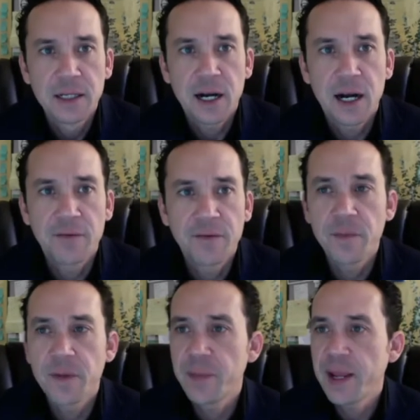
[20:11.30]
from
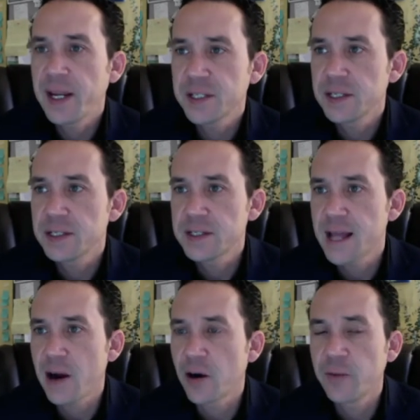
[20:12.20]
the patients
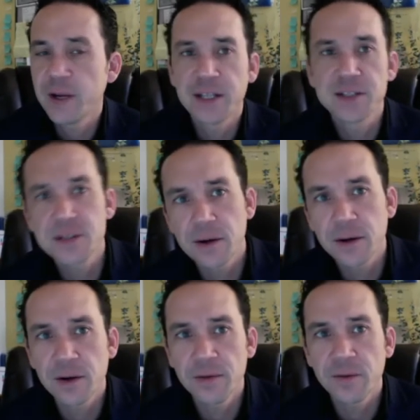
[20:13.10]
that we can
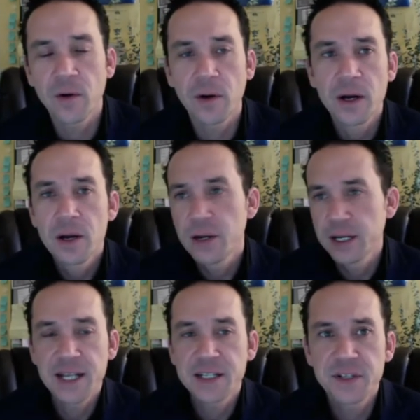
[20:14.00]
serve, or in a
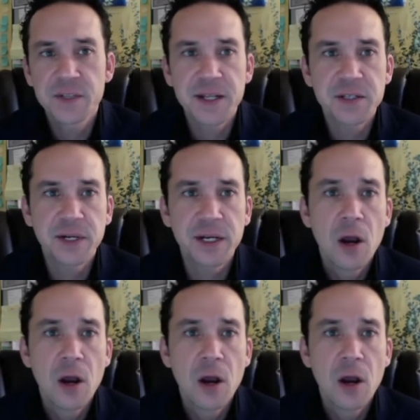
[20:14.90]
case of a dispensary,